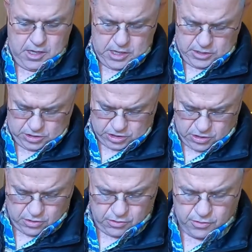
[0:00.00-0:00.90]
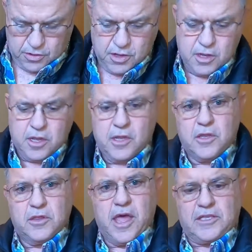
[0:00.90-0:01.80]
And so
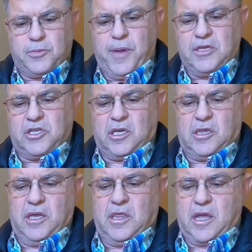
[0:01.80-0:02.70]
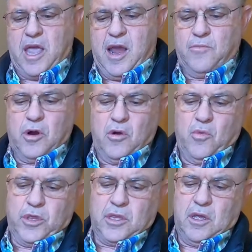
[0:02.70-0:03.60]
that's basically the camera
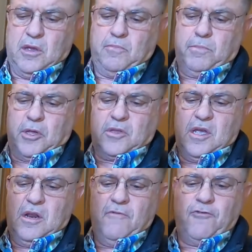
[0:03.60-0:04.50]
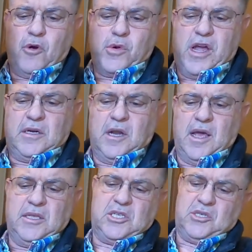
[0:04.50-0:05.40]
with the built-in infrared
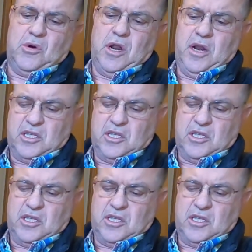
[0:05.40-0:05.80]
lights on it.